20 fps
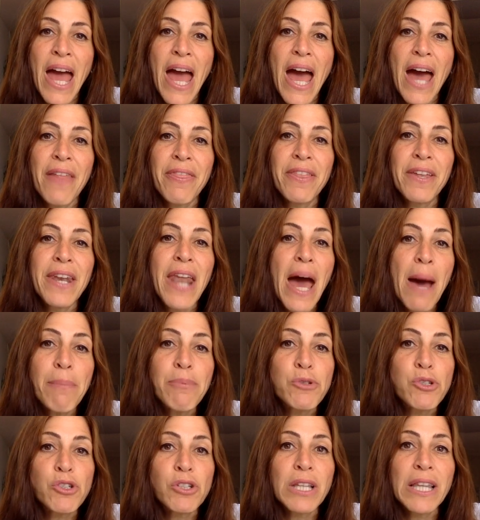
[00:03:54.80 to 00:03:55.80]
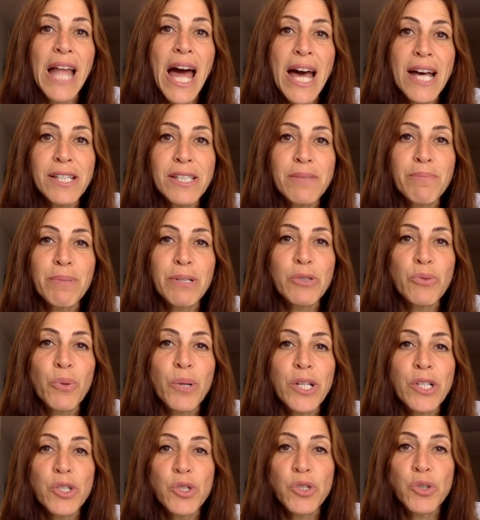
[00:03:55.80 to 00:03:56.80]
and the nap should last
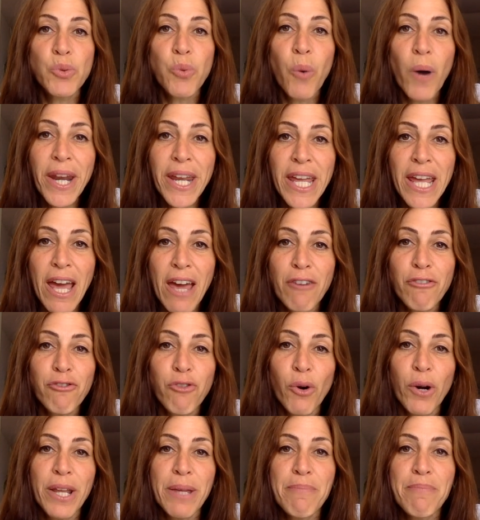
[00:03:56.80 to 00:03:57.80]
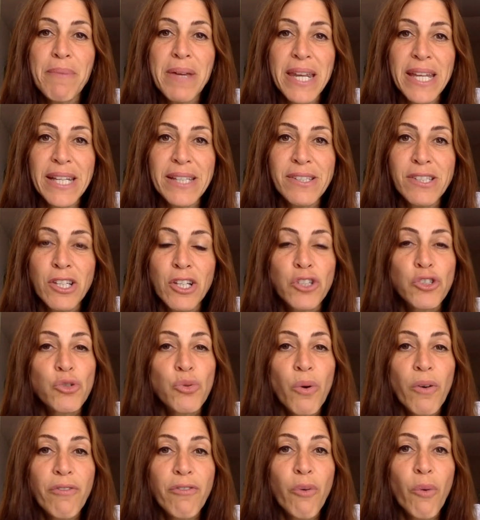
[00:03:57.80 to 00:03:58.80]
between twenty and forty minutes
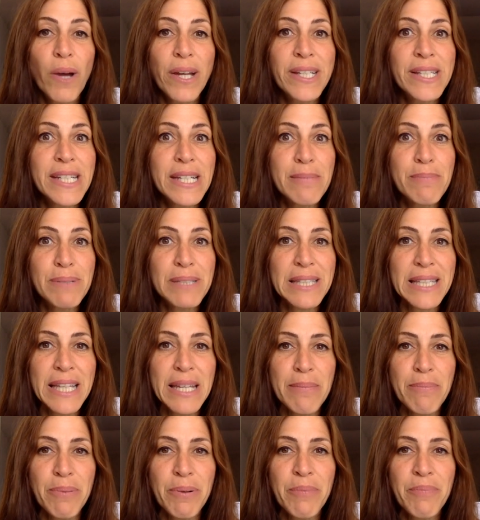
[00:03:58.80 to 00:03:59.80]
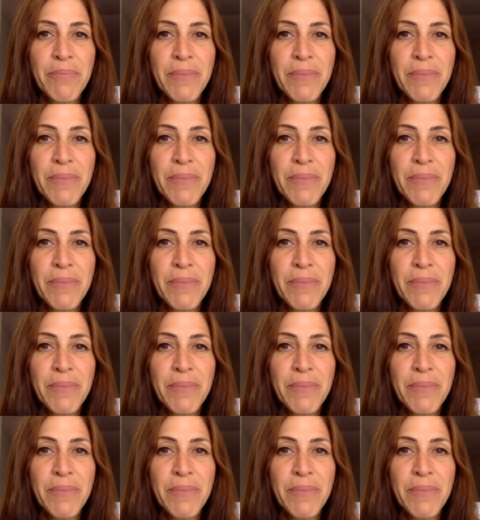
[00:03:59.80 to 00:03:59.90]
to avoid deep sleep.